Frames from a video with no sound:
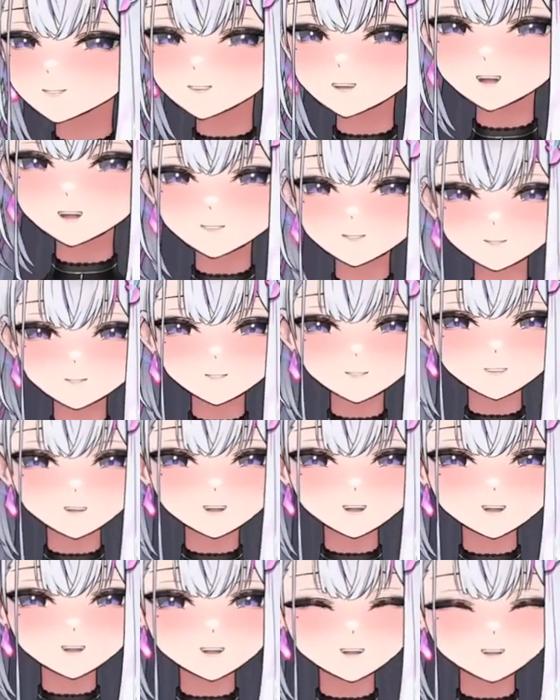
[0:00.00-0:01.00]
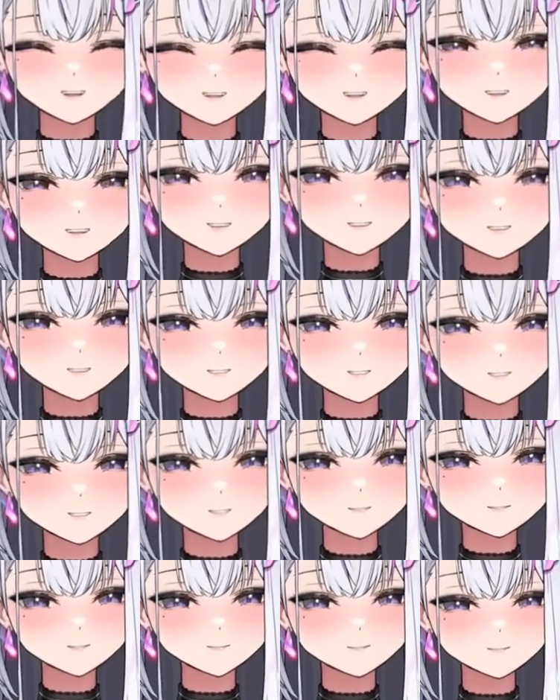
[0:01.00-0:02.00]
I feel like
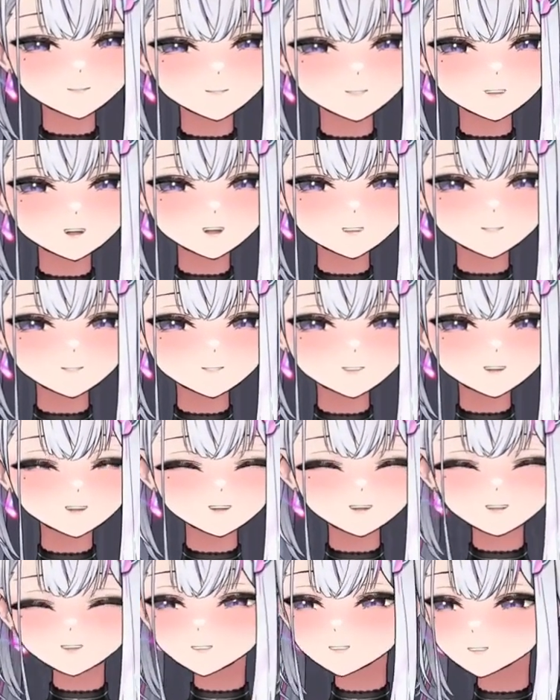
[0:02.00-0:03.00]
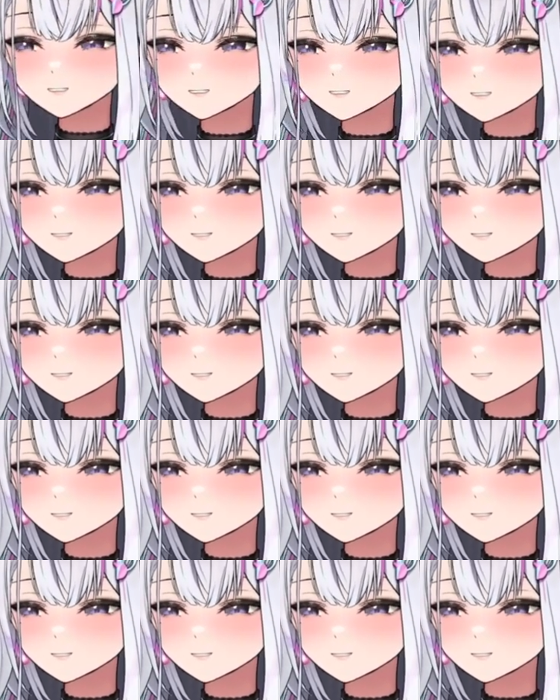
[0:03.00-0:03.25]
when you're in